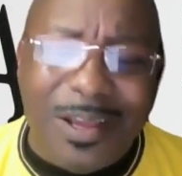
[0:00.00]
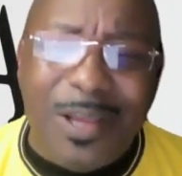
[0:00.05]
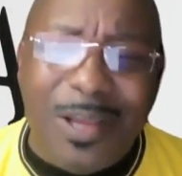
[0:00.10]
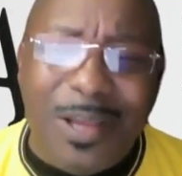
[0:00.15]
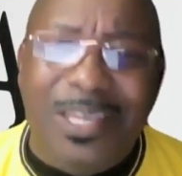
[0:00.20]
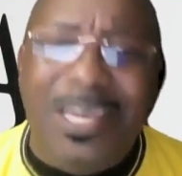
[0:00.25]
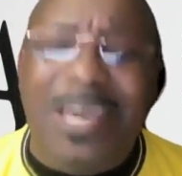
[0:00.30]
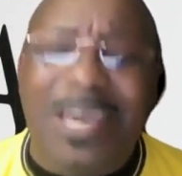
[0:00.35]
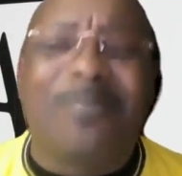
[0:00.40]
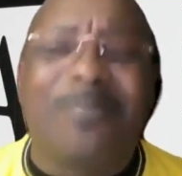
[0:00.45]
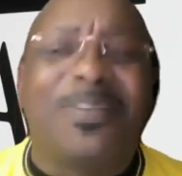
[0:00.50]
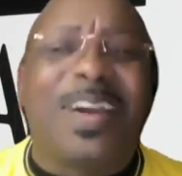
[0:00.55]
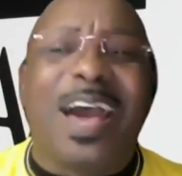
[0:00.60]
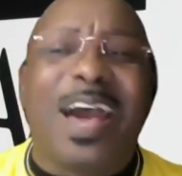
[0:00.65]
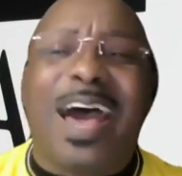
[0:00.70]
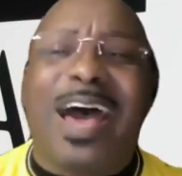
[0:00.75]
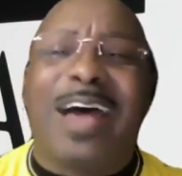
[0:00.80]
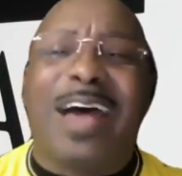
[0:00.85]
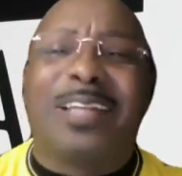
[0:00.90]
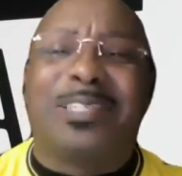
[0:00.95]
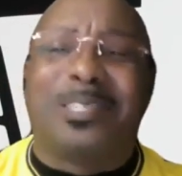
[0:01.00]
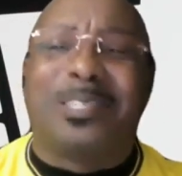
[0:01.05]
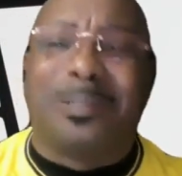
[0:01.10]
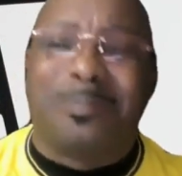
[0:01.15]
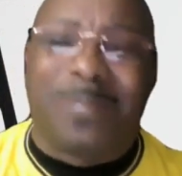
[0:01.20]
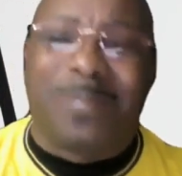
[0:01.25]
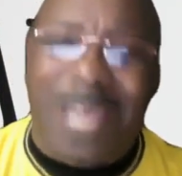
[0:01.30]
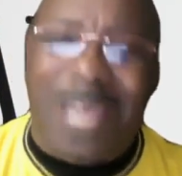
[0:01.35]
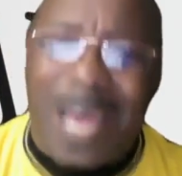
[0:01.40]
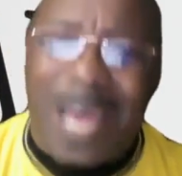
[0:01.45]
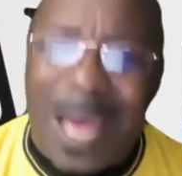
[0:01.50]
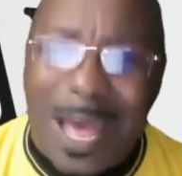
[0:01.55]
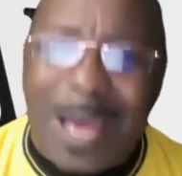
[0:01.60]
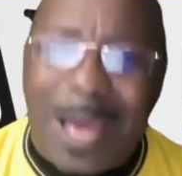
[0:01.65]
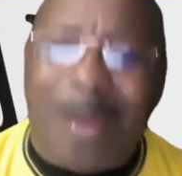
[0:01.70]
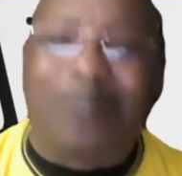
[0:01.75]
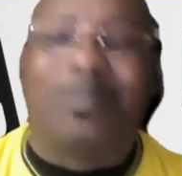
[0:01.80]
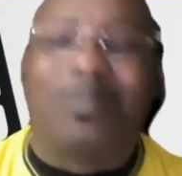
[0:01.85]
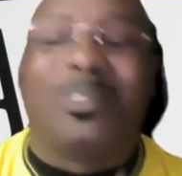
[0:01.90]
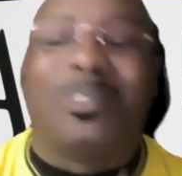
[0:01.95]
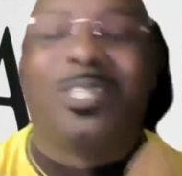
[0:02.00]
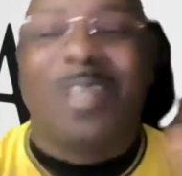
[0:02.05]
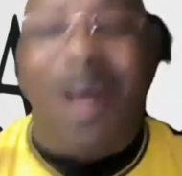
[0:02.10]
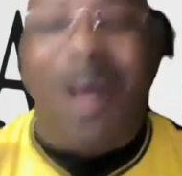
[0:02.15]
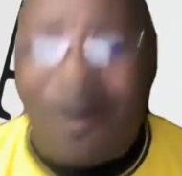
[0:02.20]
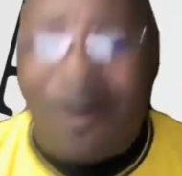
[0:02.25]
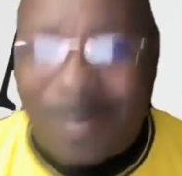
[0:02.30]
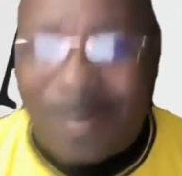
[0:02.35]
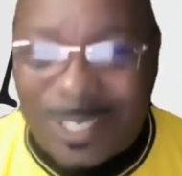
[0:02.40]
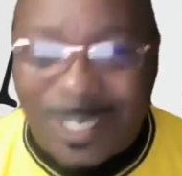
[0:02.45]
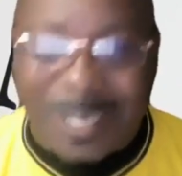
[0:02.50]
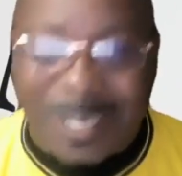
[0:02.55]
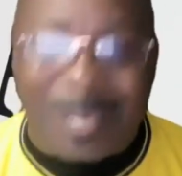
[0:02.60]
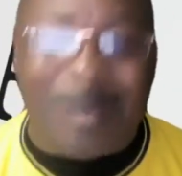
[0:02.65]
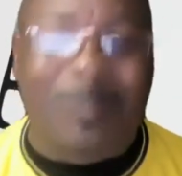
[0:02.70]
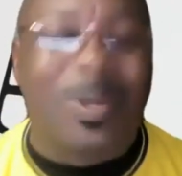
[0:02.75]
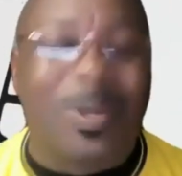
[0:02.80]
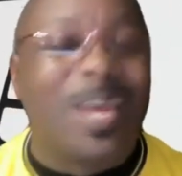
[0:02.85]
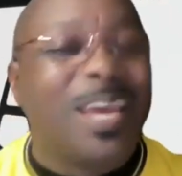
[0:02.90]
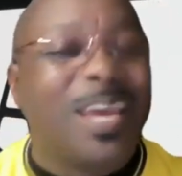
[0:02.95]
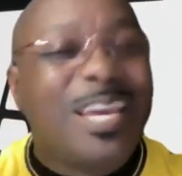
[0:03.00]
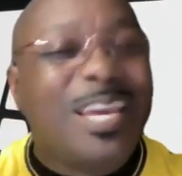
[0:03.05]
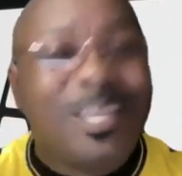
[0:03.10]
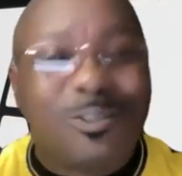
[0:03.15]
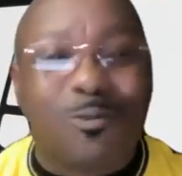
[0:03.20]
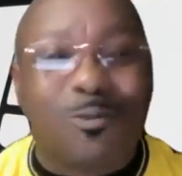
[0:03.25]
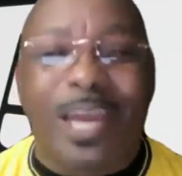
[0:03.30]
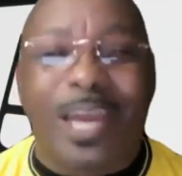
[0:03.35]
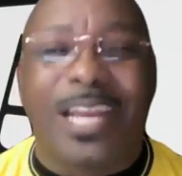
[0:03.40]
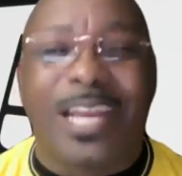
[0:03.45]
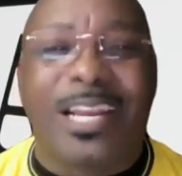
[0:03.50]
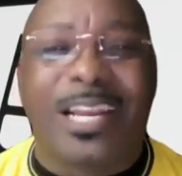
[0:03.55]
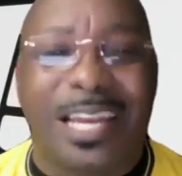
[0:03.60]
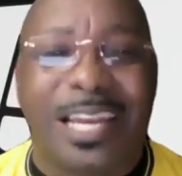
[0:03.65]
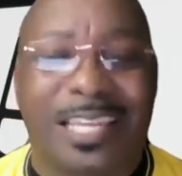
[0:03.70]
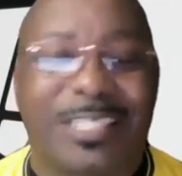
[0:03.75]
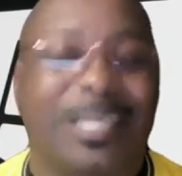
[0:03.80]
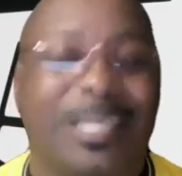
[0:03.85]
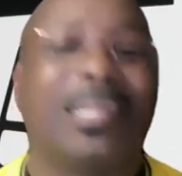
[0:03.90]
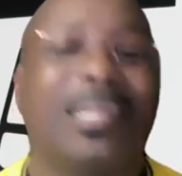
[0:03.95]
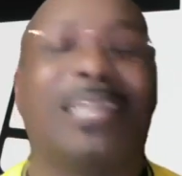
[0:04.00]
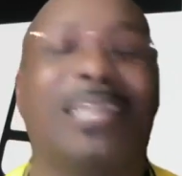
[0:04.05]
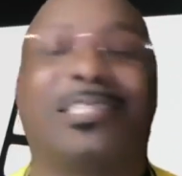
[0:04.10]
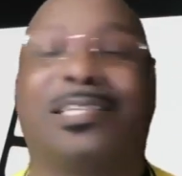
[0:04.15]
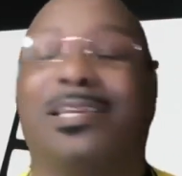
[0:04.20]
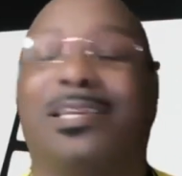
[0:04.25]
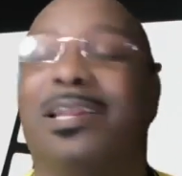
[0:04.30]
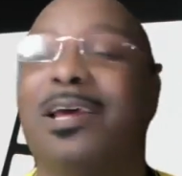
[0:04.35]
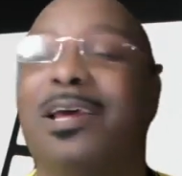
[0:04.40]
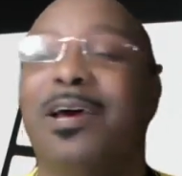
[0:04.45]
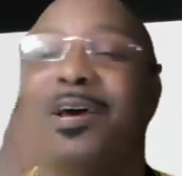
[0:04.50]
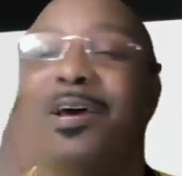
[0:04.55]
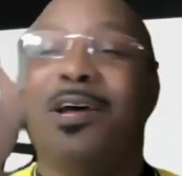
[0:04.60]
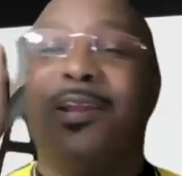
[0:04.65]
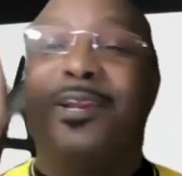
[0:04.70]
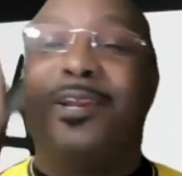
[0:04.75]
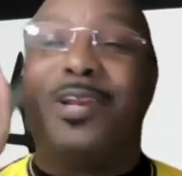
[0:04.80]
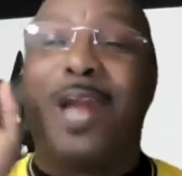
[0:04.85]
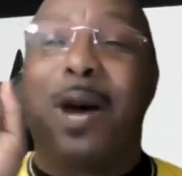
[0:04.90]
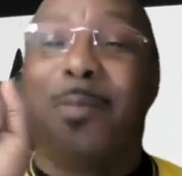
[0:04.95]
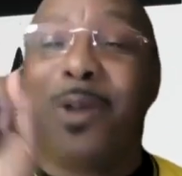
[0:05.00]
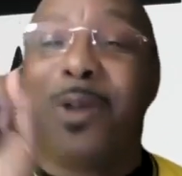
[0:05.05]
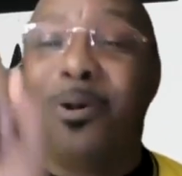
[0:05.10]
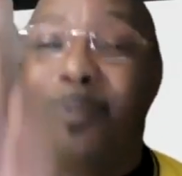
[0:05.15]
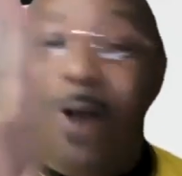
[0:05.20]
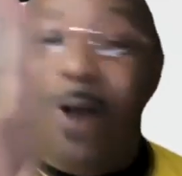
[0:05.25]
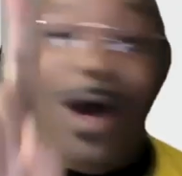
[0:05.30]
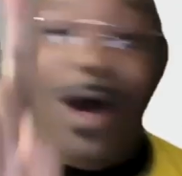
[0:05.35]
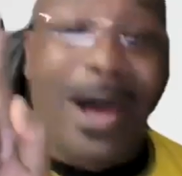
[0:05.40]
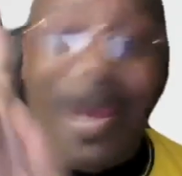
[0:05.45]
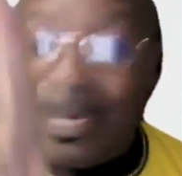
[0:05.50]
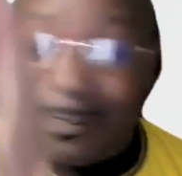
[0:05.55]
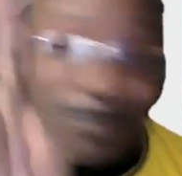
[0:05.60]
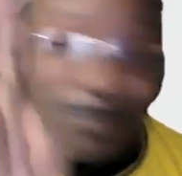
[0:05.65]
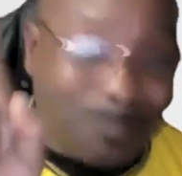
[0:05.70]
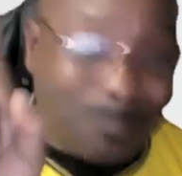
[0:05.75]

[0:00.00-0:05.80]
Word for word: Give God some time. Talk to him. He's ready to listen. Listen, number one,